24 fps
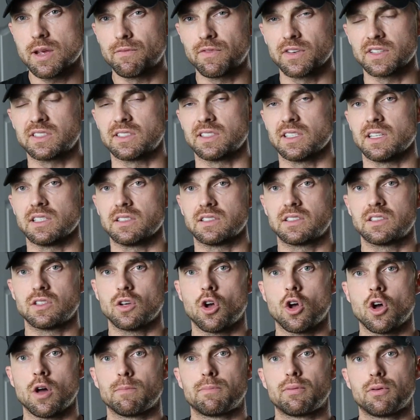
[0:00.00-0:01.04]
emphasis
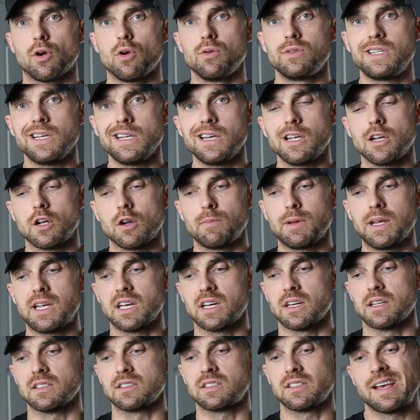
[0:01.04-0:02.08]
on protein here
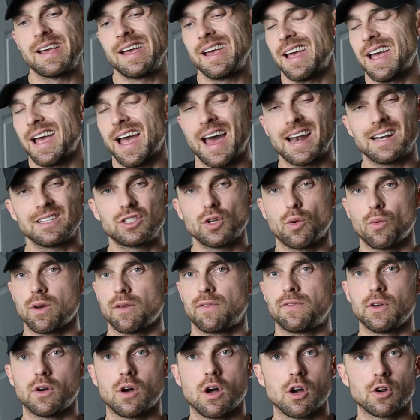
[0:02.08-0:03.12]
because I just don't
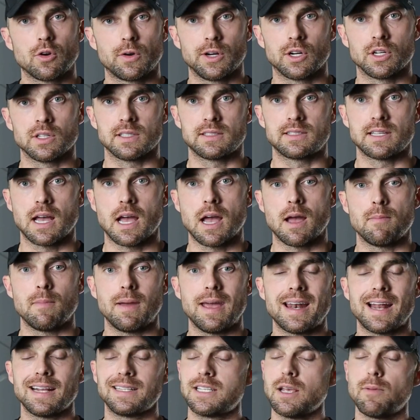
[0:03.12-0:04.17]
wanna feel hungry all the time.
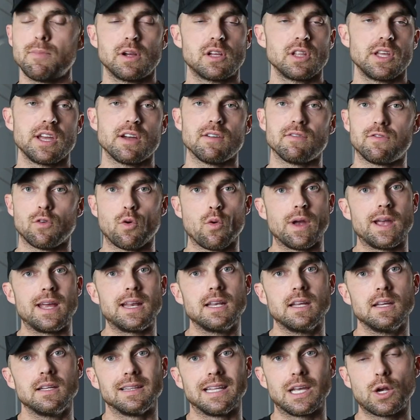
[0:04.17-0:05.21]
And I typically
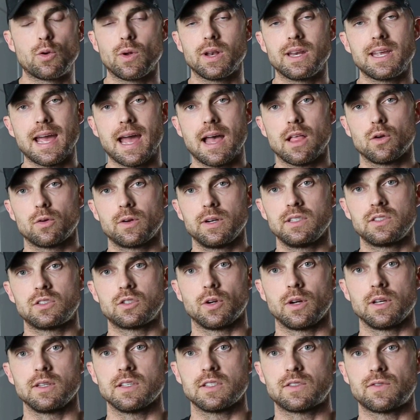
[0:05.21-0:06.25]
avoid liquid calories
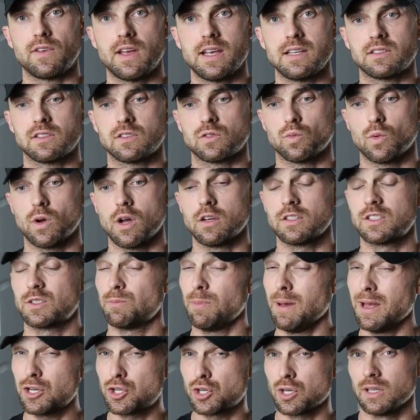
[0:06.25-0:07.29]
during this phase as well,
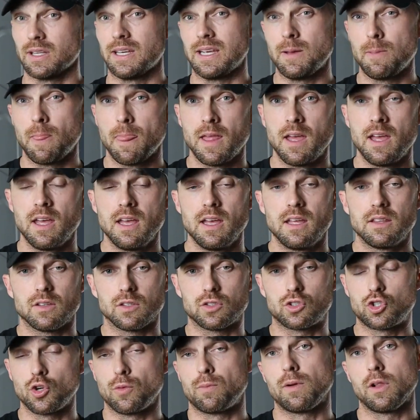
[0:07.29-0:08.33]
especially
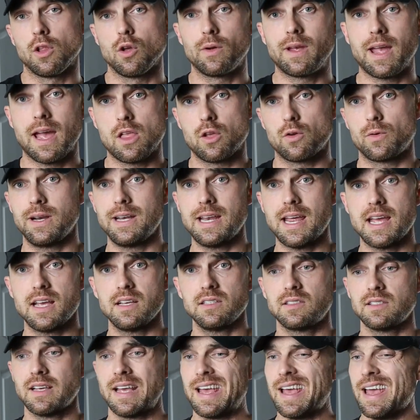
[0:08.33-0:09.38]
the super low calorie
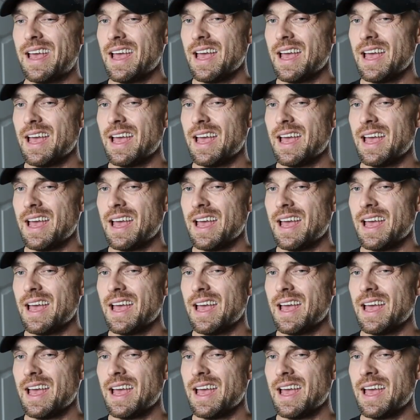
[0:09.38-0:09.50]
days.